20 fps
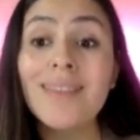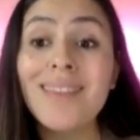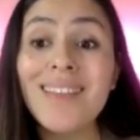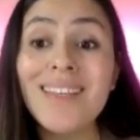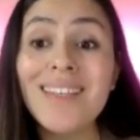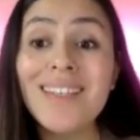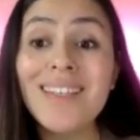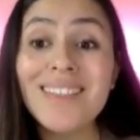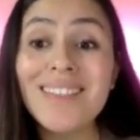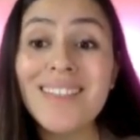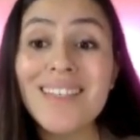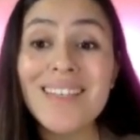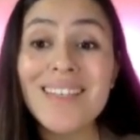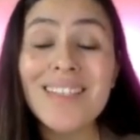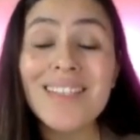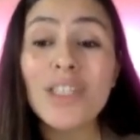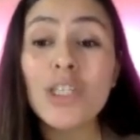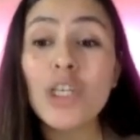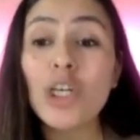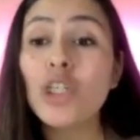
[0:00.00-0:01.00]
This
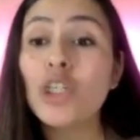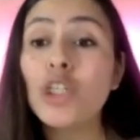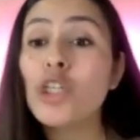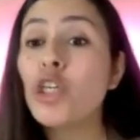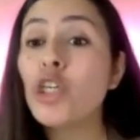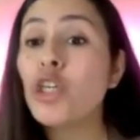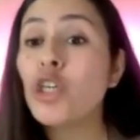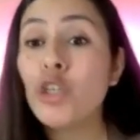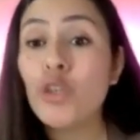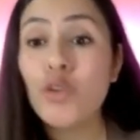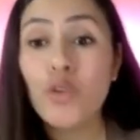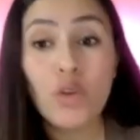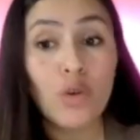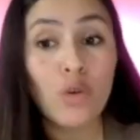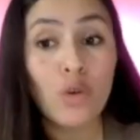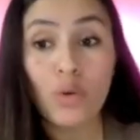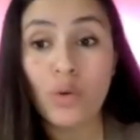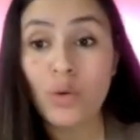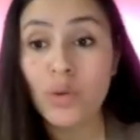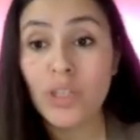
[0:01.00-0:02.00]
is
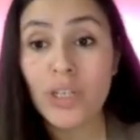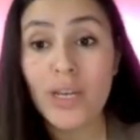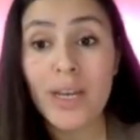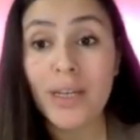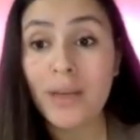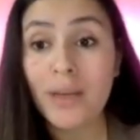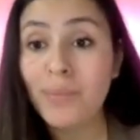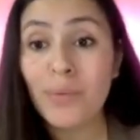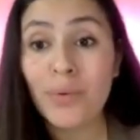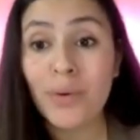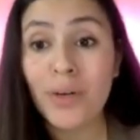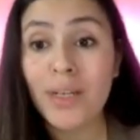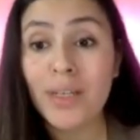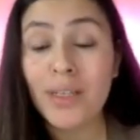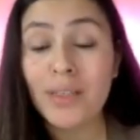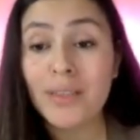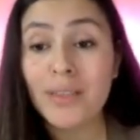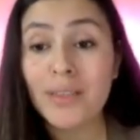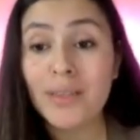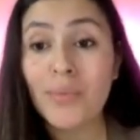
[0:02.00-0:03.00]
huge and
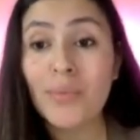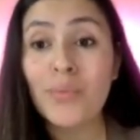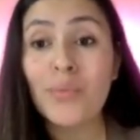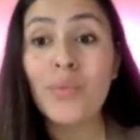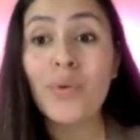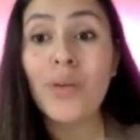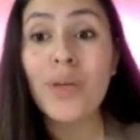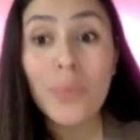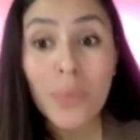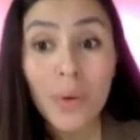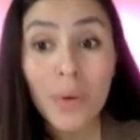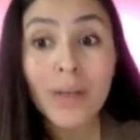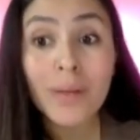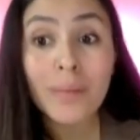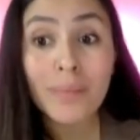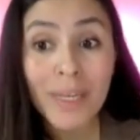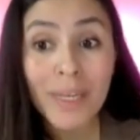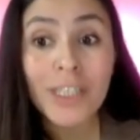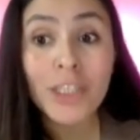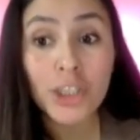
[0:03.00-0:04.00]
important. We want to
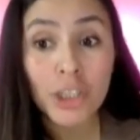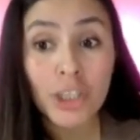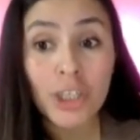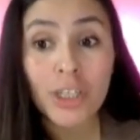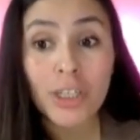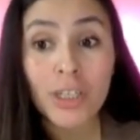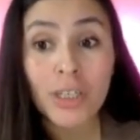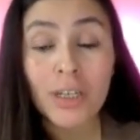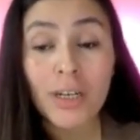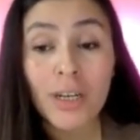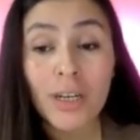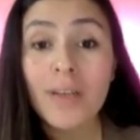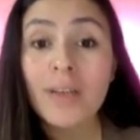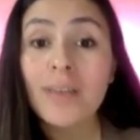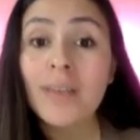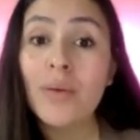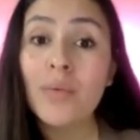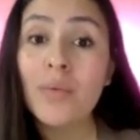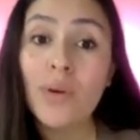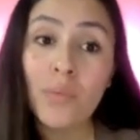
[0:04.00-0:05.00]
make sure
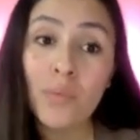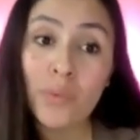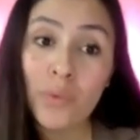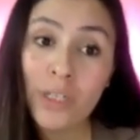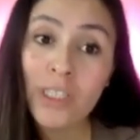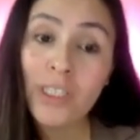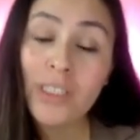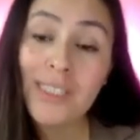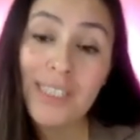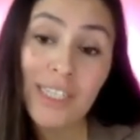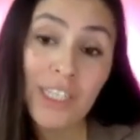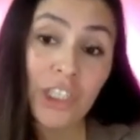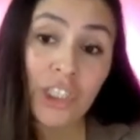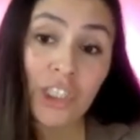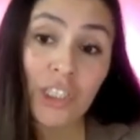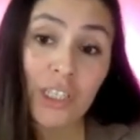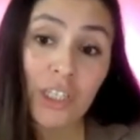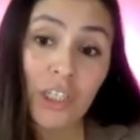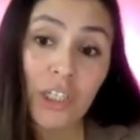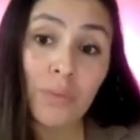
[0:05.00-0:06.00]
that when we're
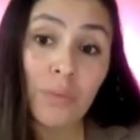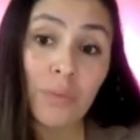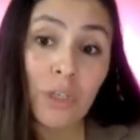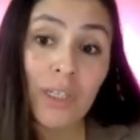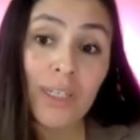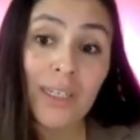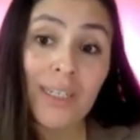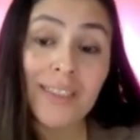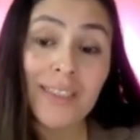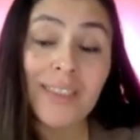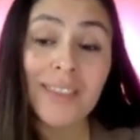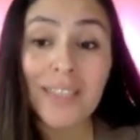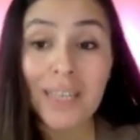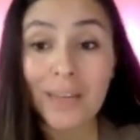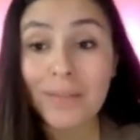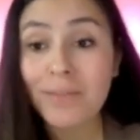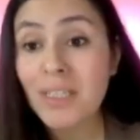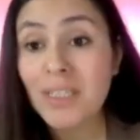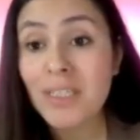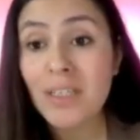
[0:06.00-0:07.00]
teaching community
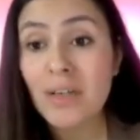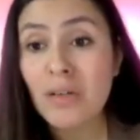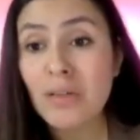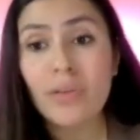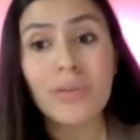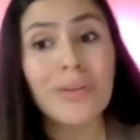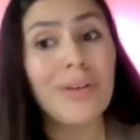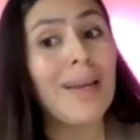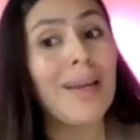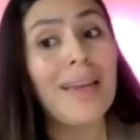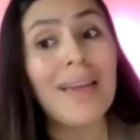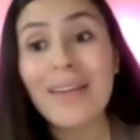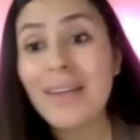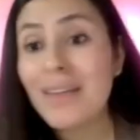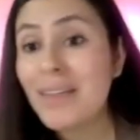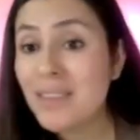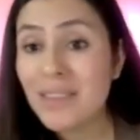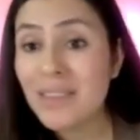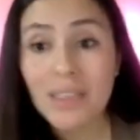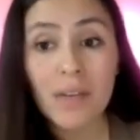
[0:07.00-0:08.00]
safety skills or
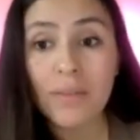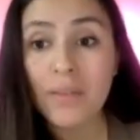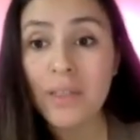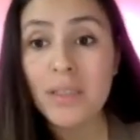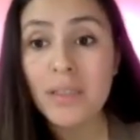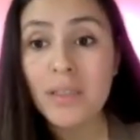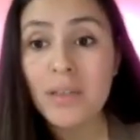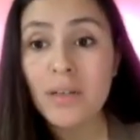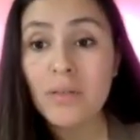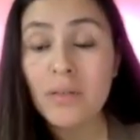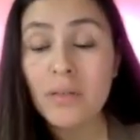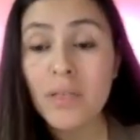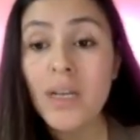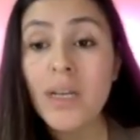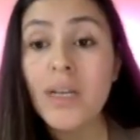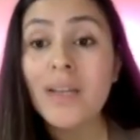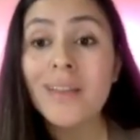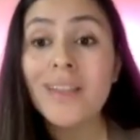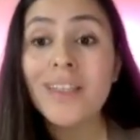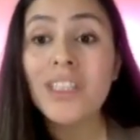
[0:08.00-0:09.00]
any safety skills,
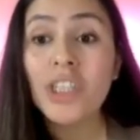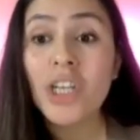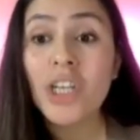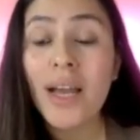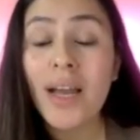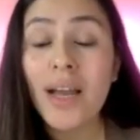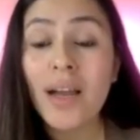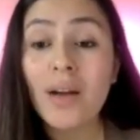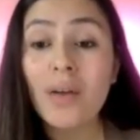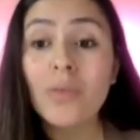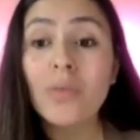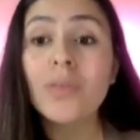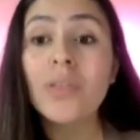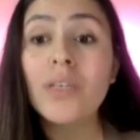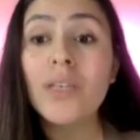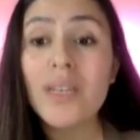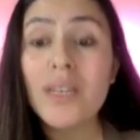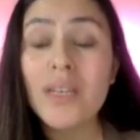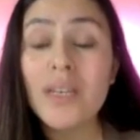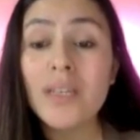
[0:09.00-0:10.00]
the child
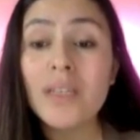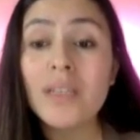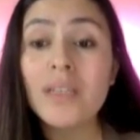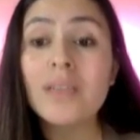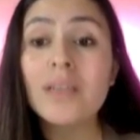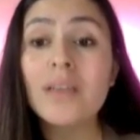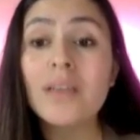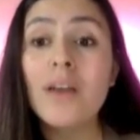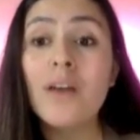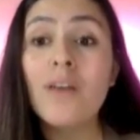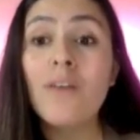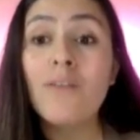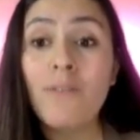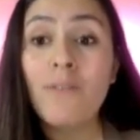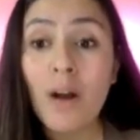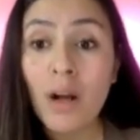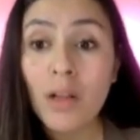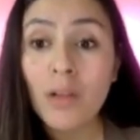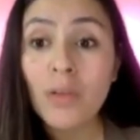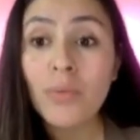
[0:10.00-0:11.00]
is
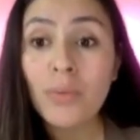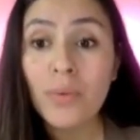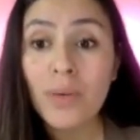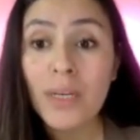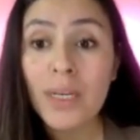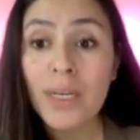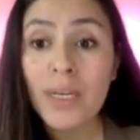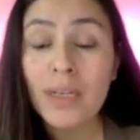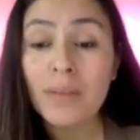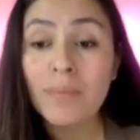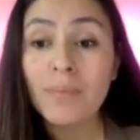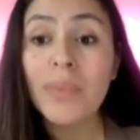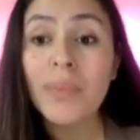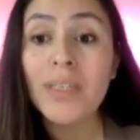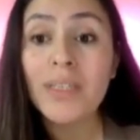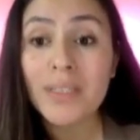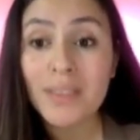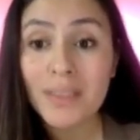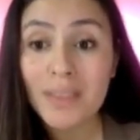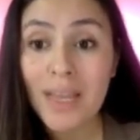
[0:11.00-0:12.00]
following
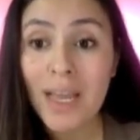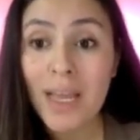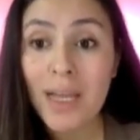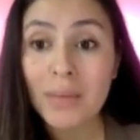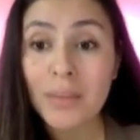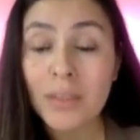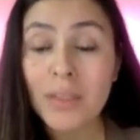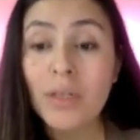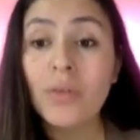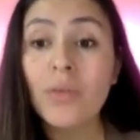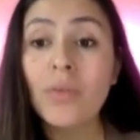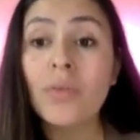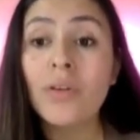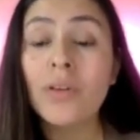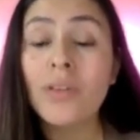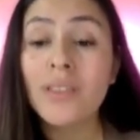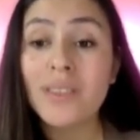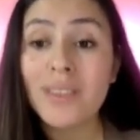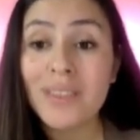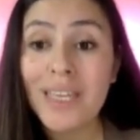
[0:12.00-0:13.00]
the steps
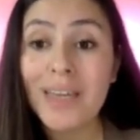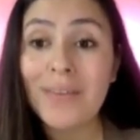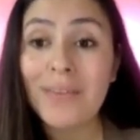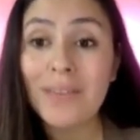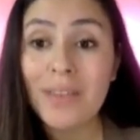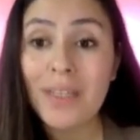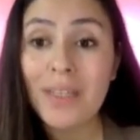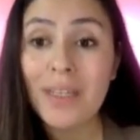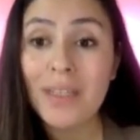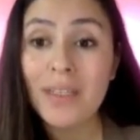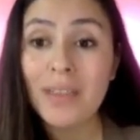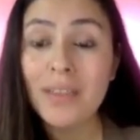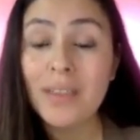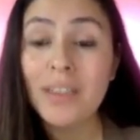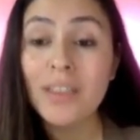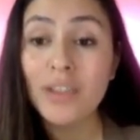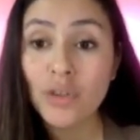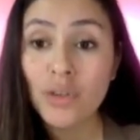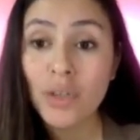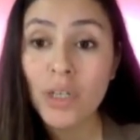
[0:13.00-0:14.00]
or the safety
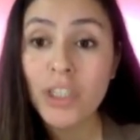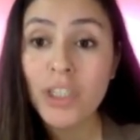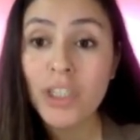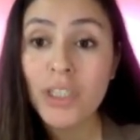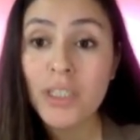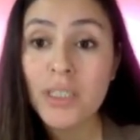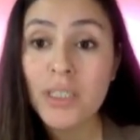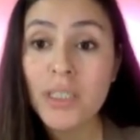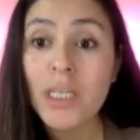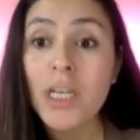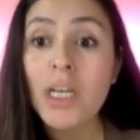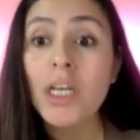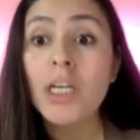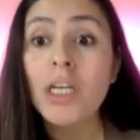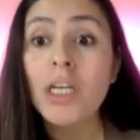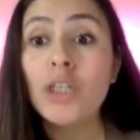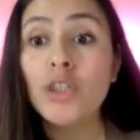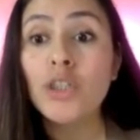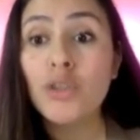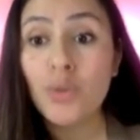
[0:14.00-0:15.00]
instructions
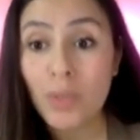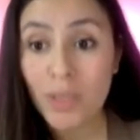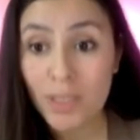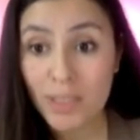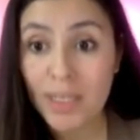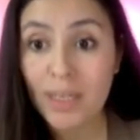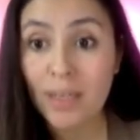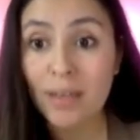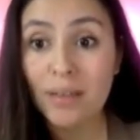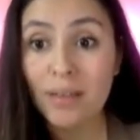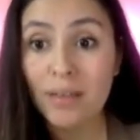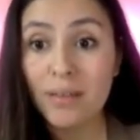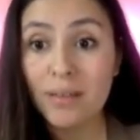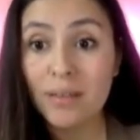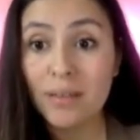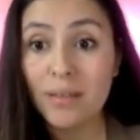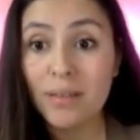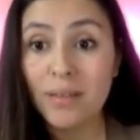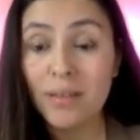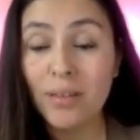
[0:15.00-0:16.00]
to the T.
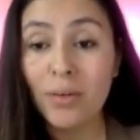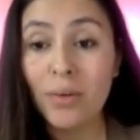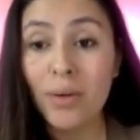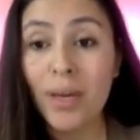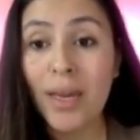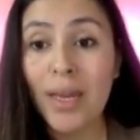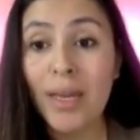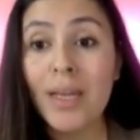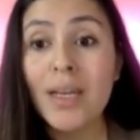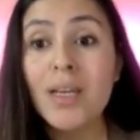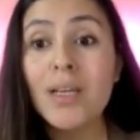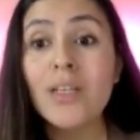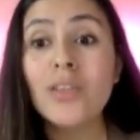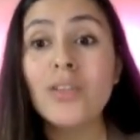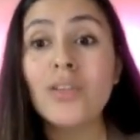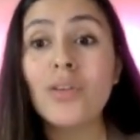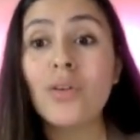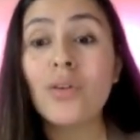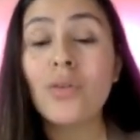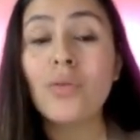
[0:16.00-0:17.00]
Okay,
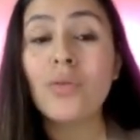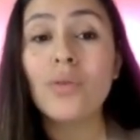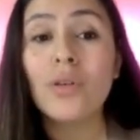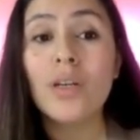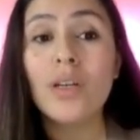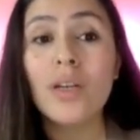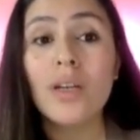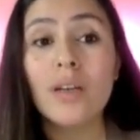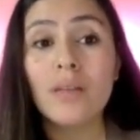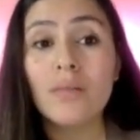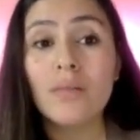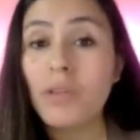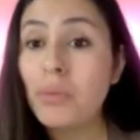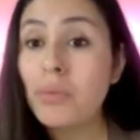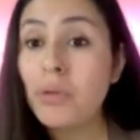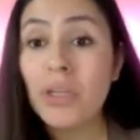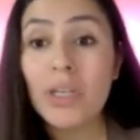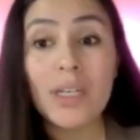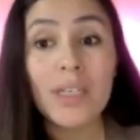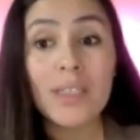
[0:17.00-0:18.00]
so
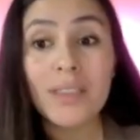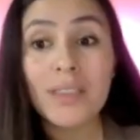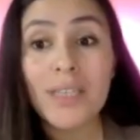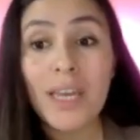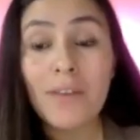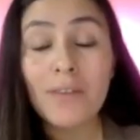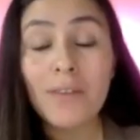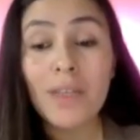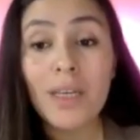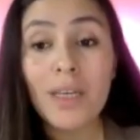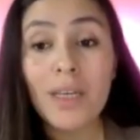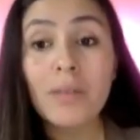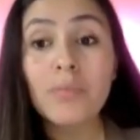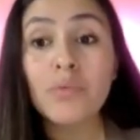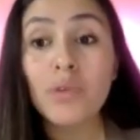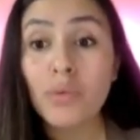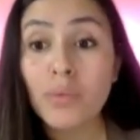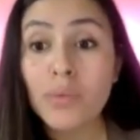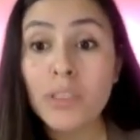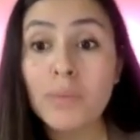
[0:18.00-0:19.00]
community safety,
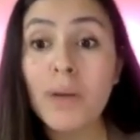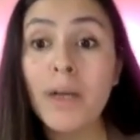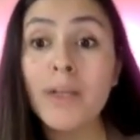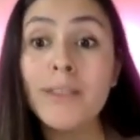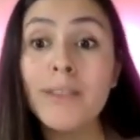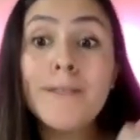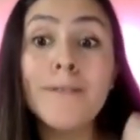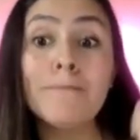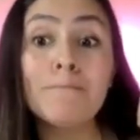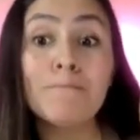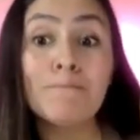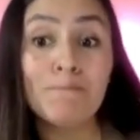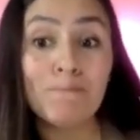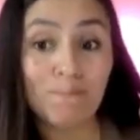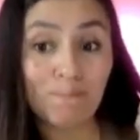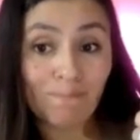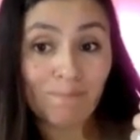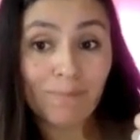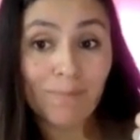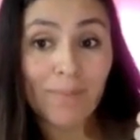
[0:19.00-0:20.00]
rote responding,
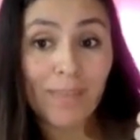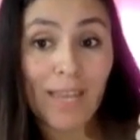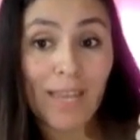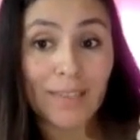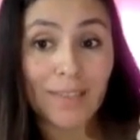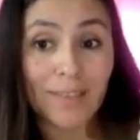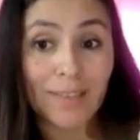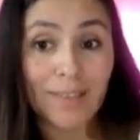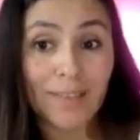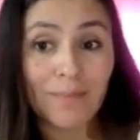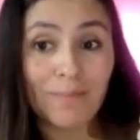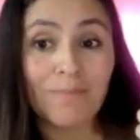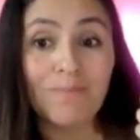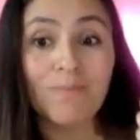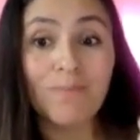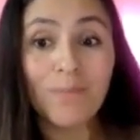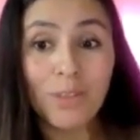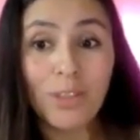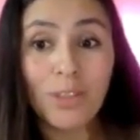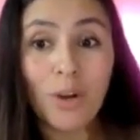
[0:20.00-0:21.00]
yes,
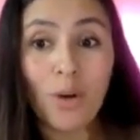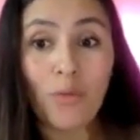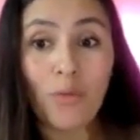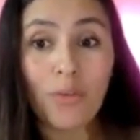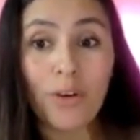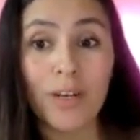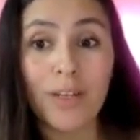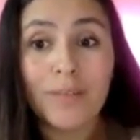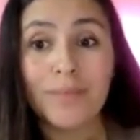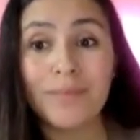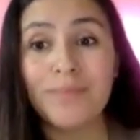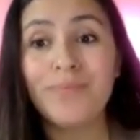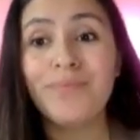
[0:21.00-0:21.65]
go for it.